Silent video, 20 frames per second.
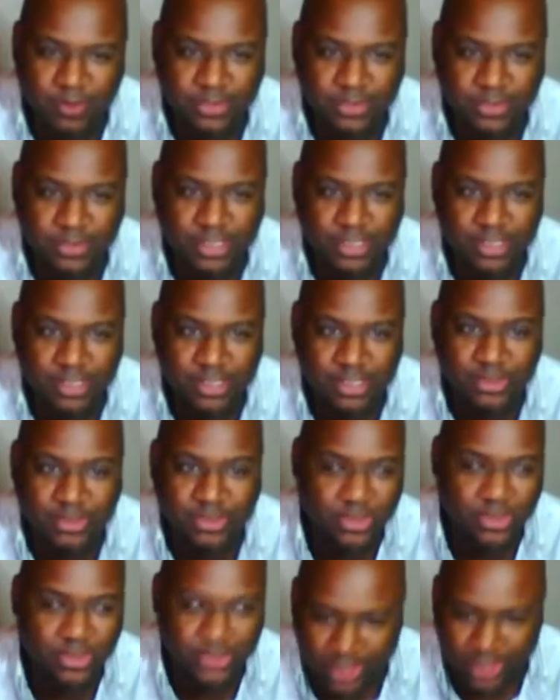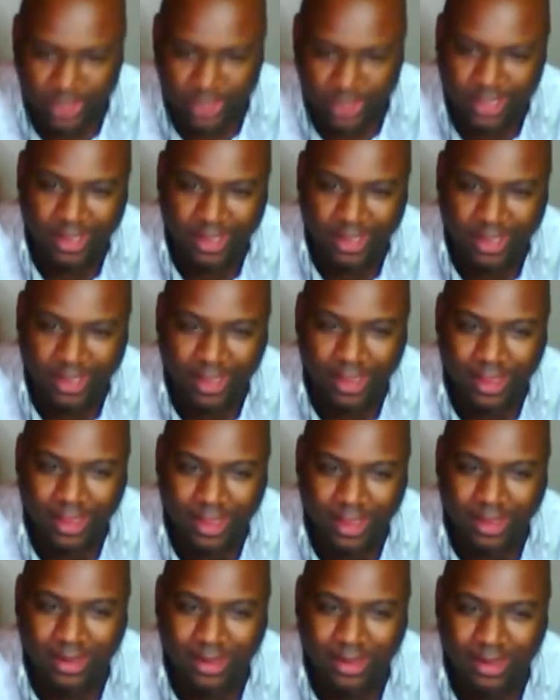person is sort of tricky.
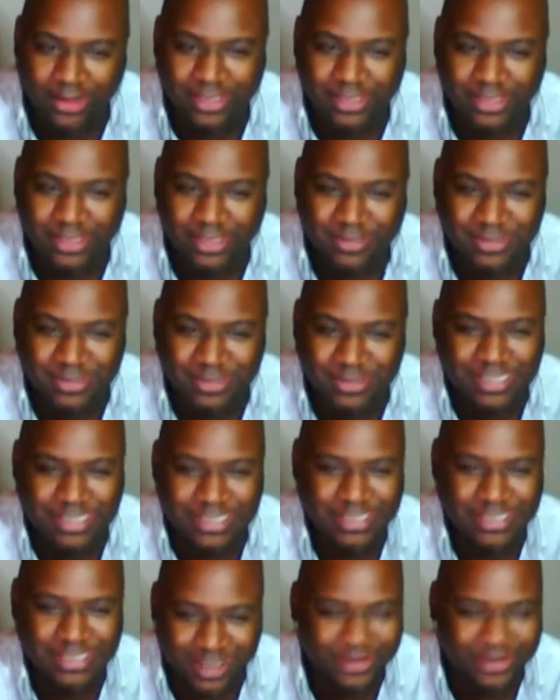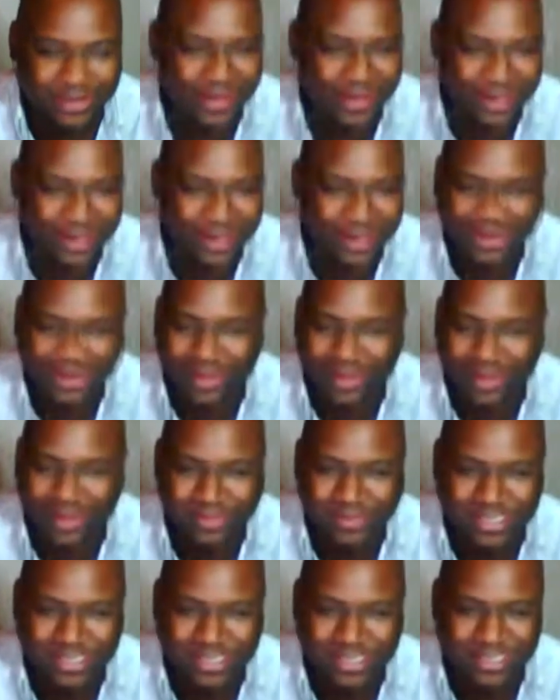You know, this person is underhanded. He
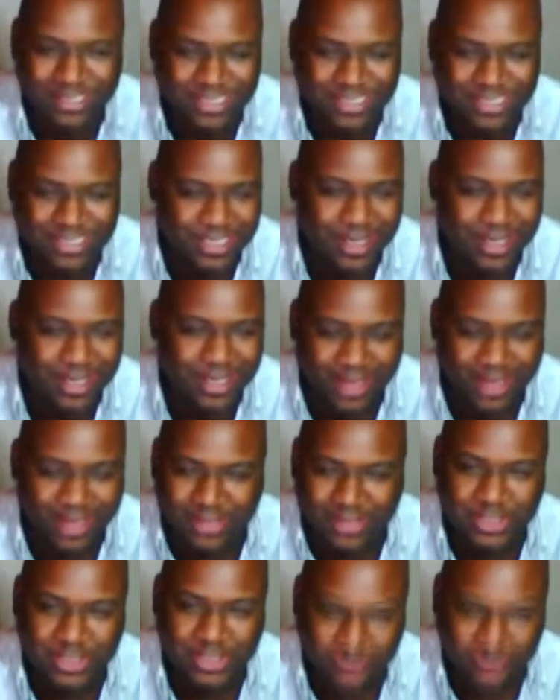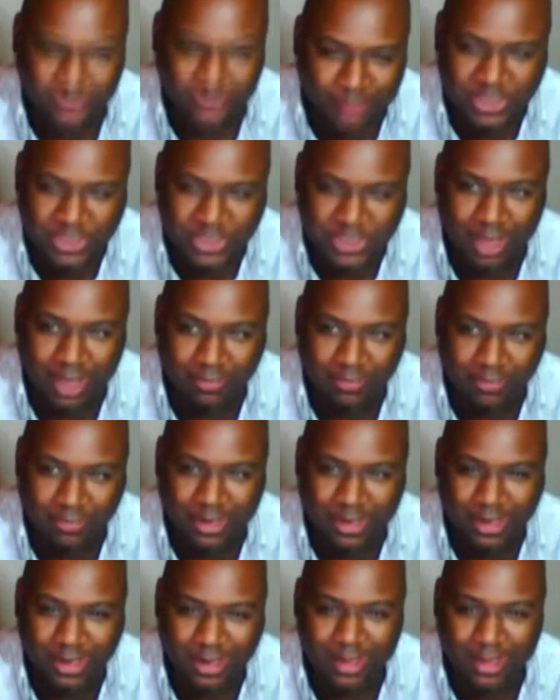always does this lousy drop shot
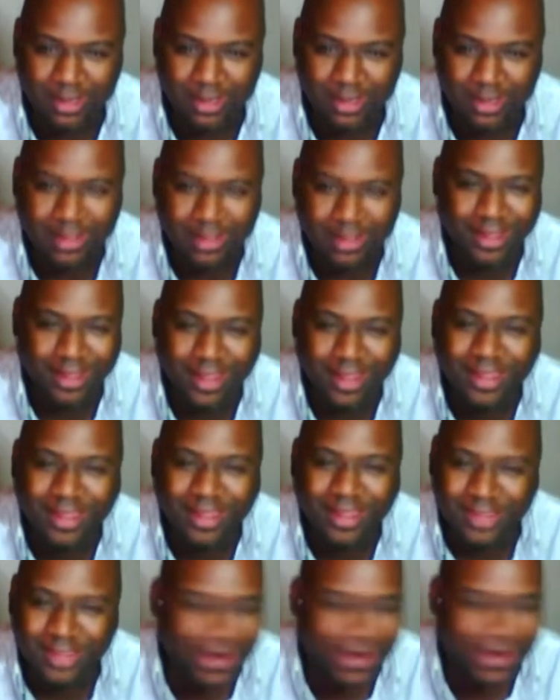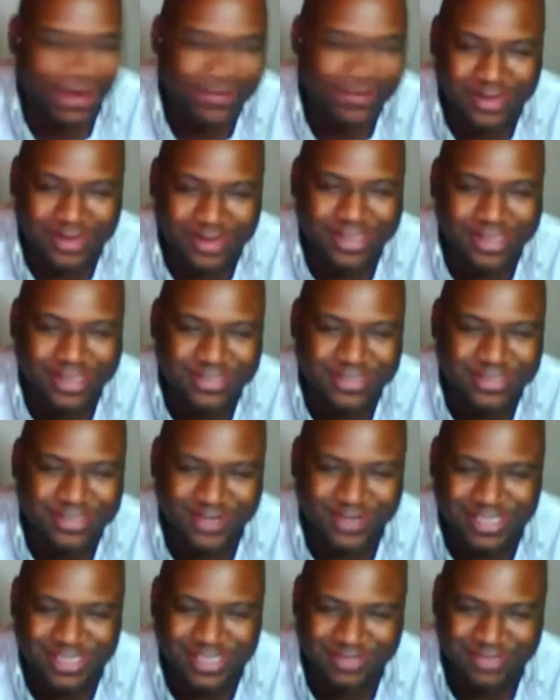when, you know,
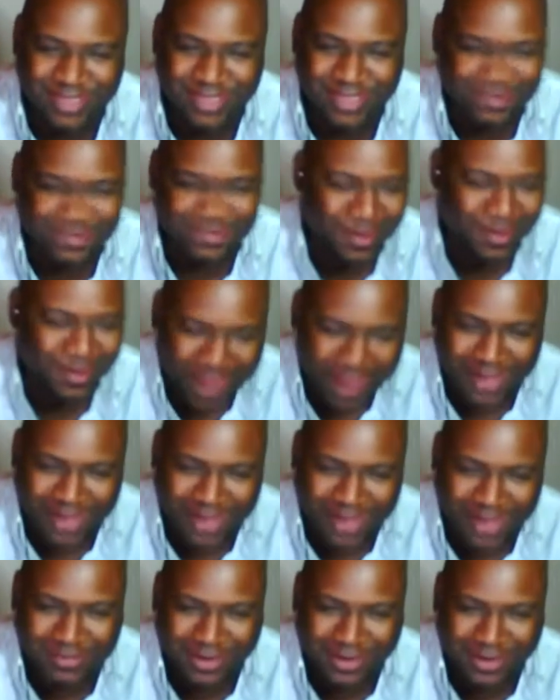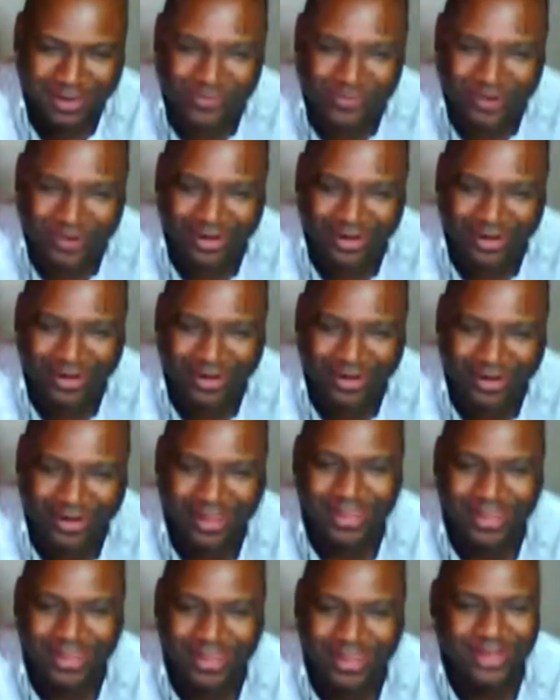when I'm backing him in a corner.
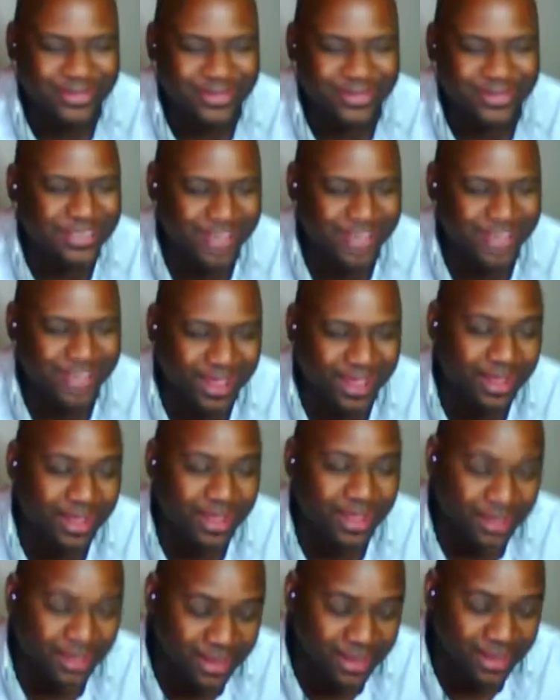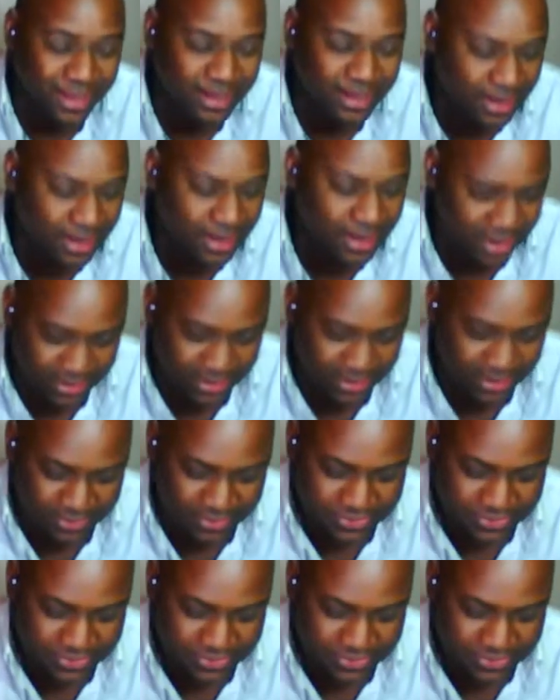You know, it's, yeah.